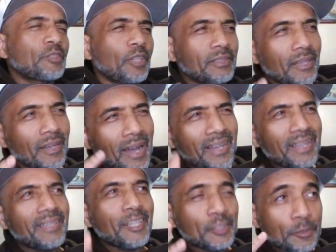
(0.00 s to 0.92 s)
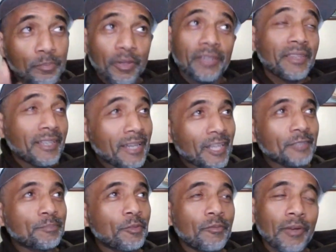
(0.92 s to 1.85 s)
So I thought, how could I spread the
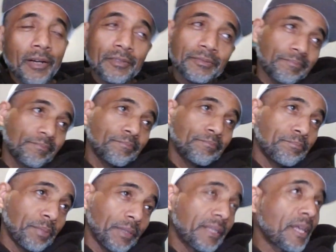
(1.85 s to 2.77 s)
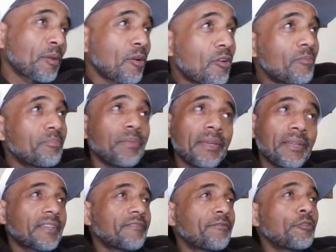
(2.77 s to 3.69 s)
gospel while being at home,
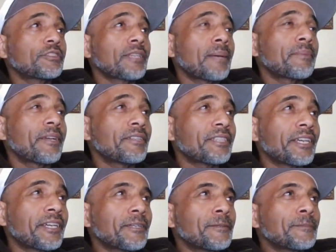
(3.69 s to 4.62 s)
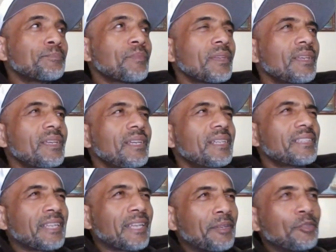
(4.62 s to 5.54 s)
being a full-time caretaker?
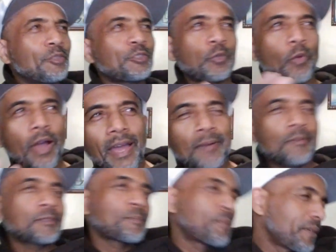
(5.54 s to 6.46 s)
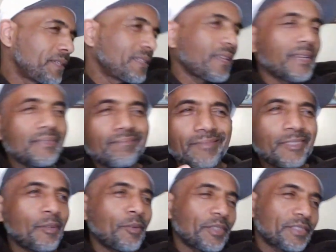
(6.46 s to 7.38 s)
Then I knew swag was pretty like,
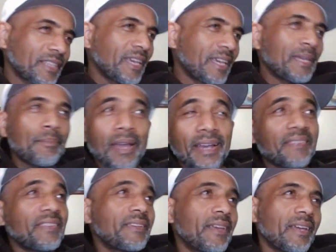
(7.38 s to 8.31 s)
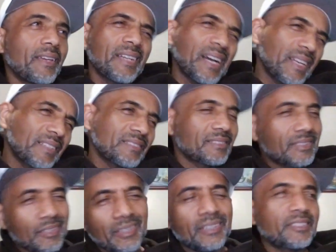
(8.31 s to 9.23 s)
a saying back in the day, kind of
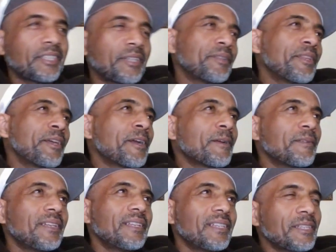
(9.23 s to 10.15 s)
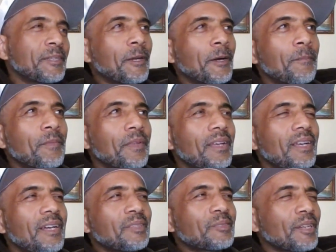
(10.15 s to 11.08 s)
still is here and there, you know?
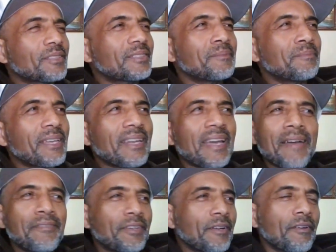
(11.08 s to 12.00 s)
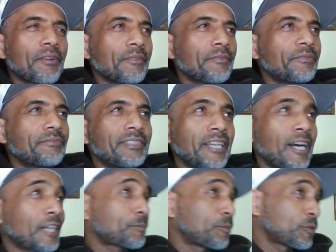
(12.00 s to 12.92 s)
So I said, man, I haven't ever heard of
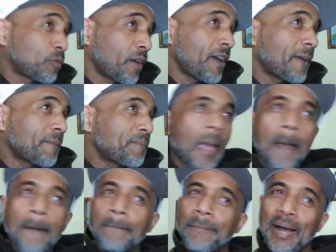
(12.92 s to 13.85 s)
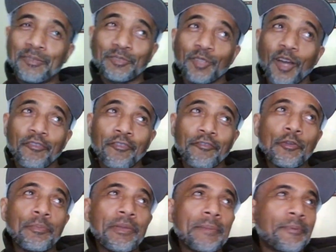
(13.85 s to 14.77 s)
gospel swag. Bounced it off a
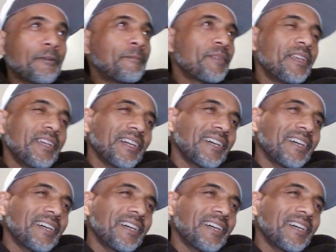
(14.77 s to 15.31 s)
few people.